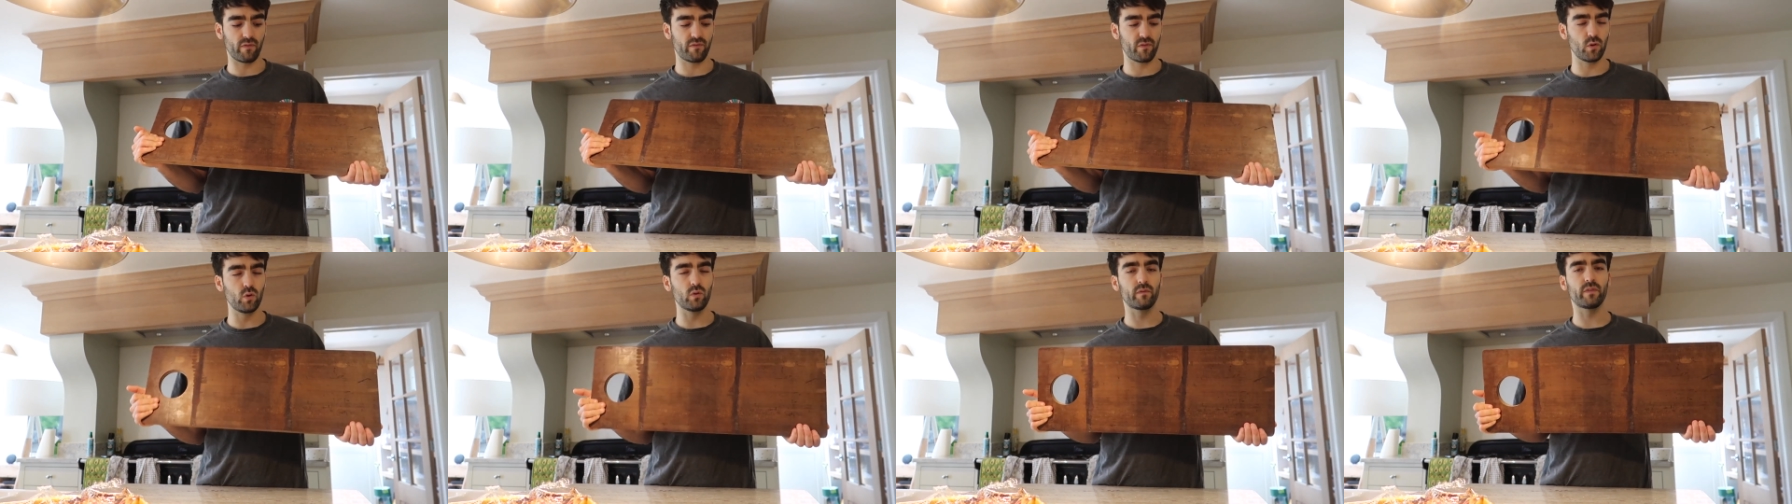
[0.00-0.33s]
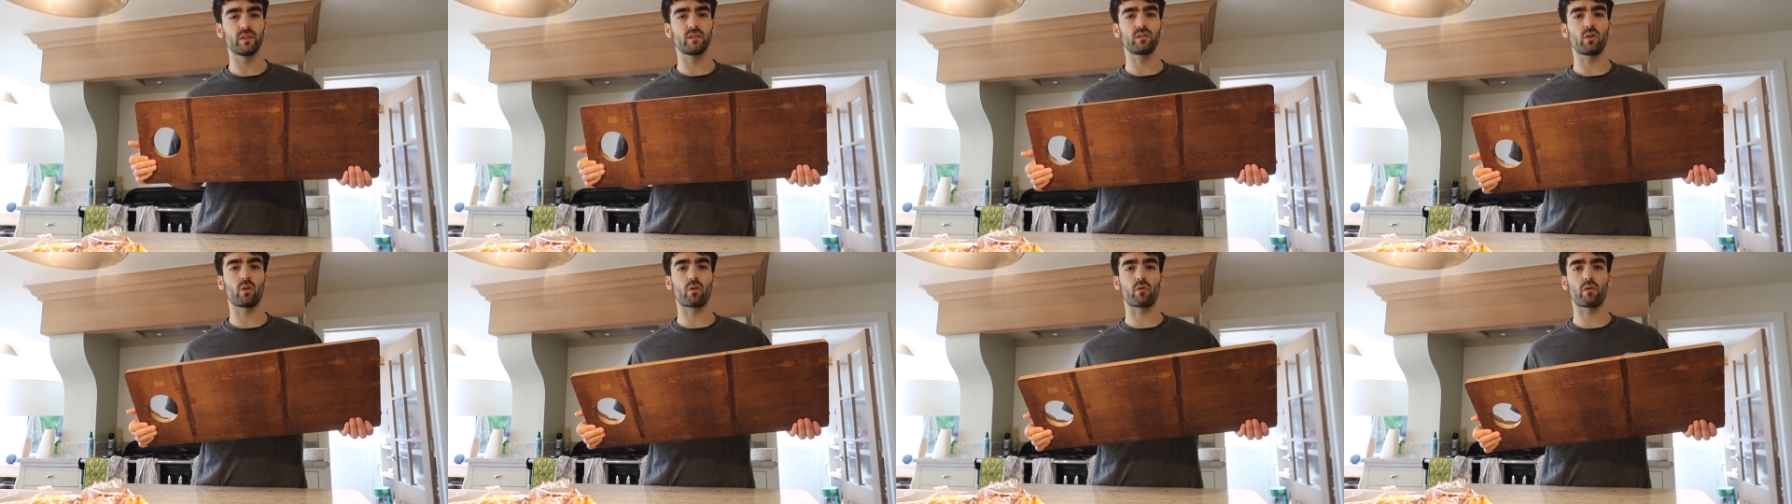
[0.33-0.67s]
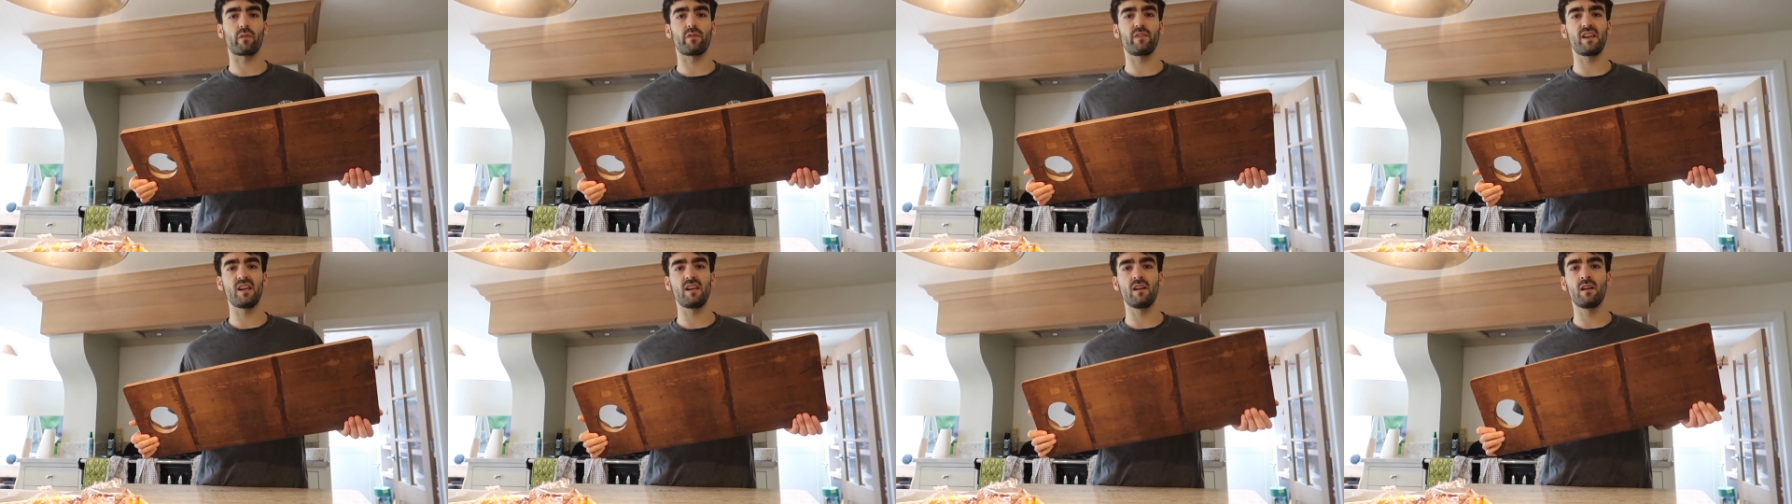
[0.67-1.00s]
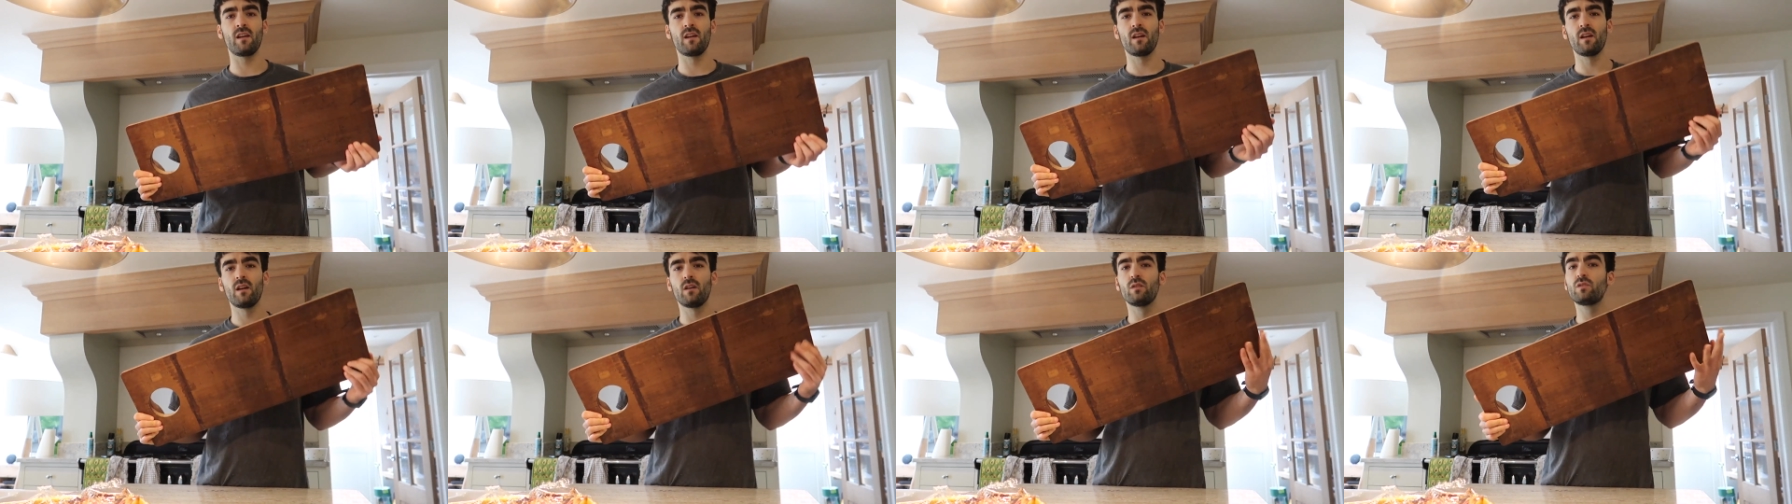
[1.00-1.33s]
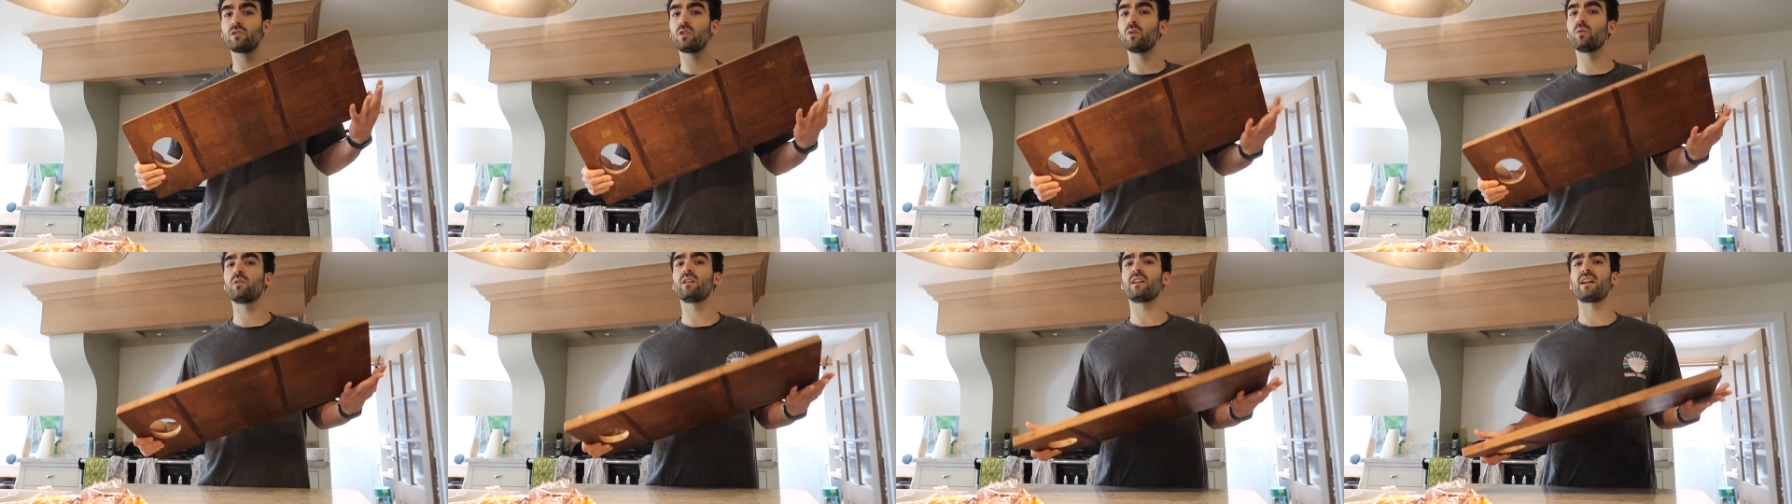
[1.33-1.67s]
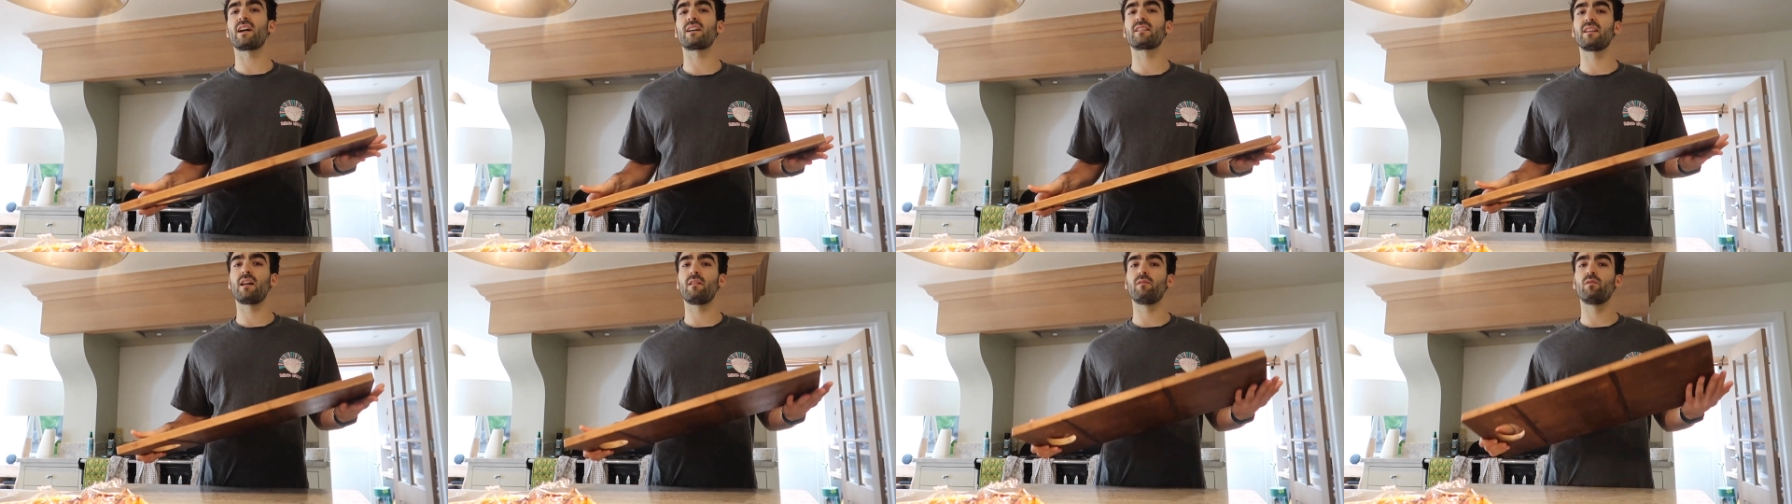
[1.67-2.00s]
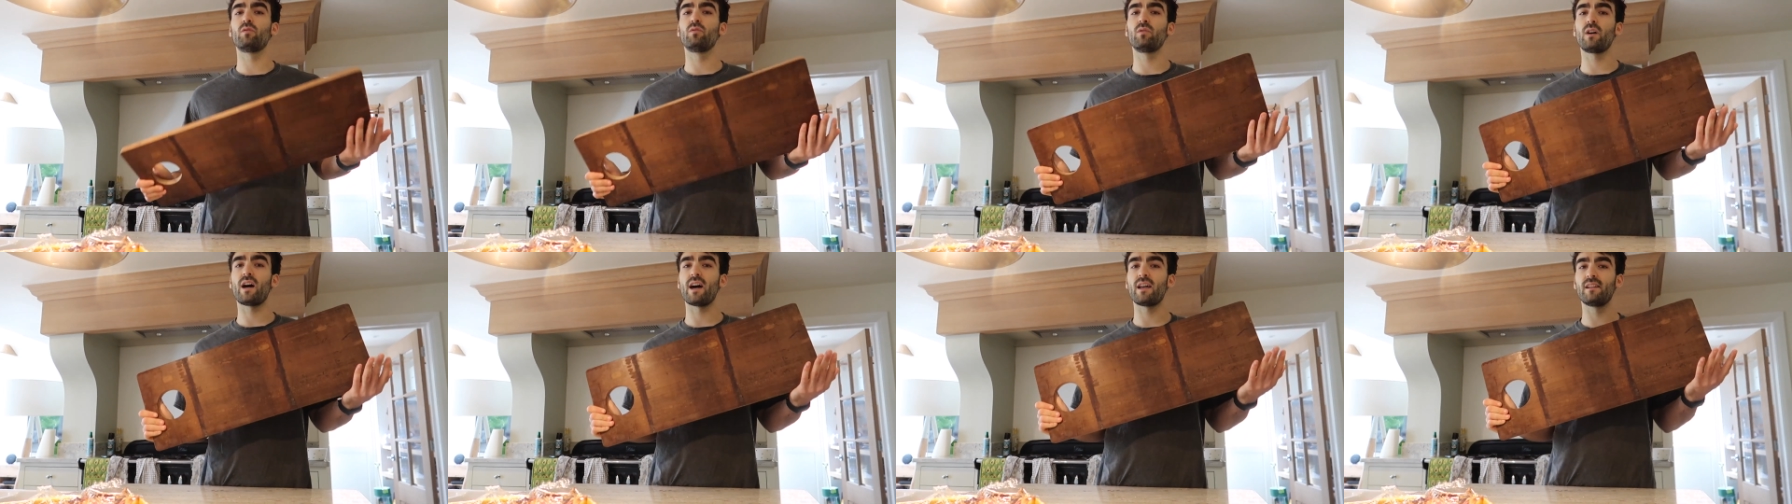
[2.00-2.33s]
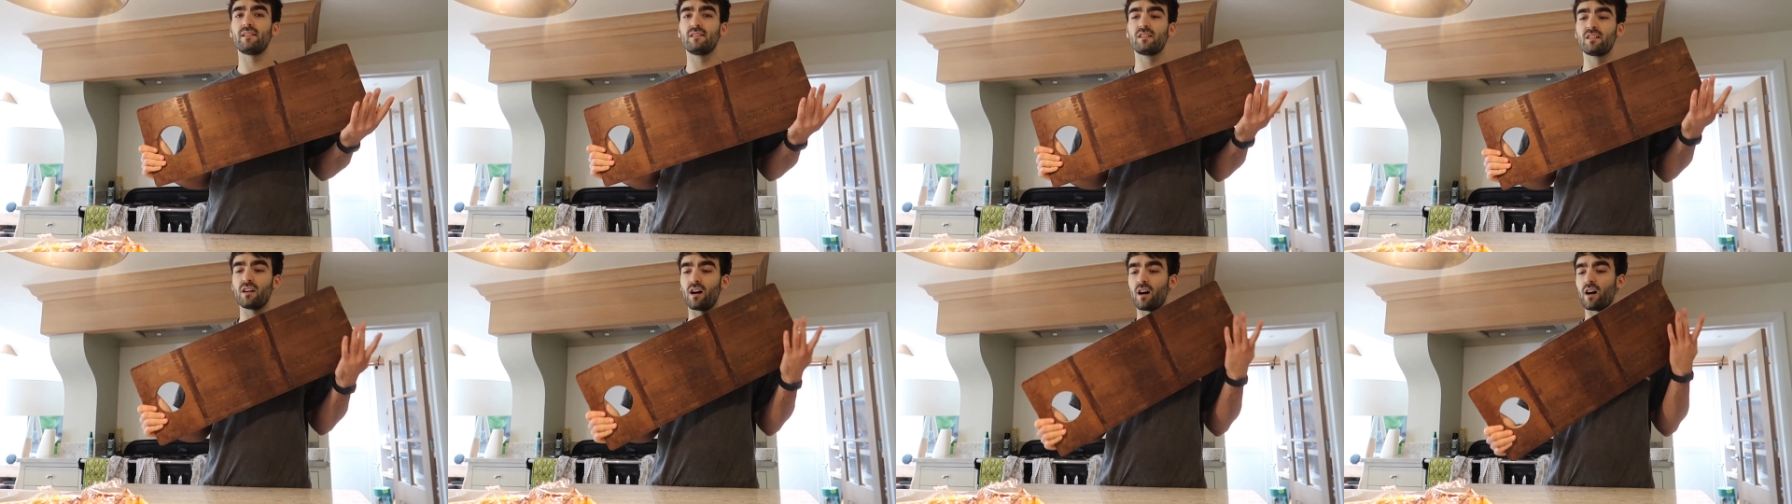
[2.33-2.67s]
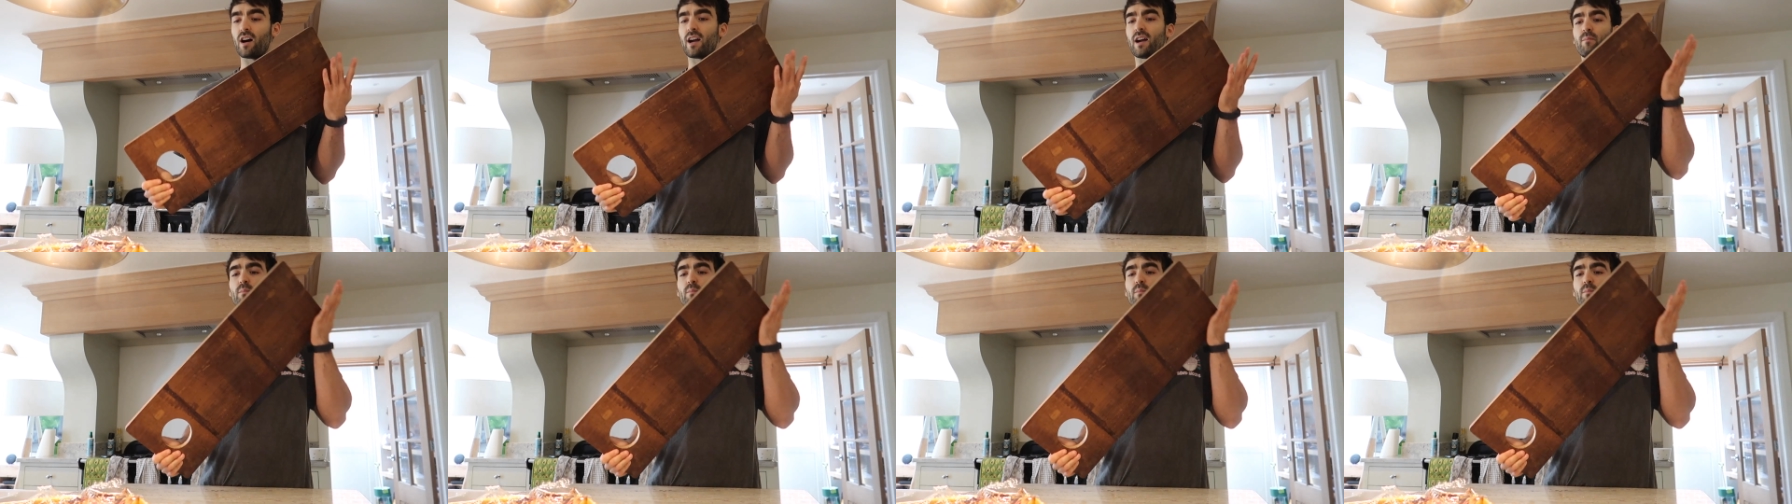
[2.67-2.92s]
food photography to the next level, and I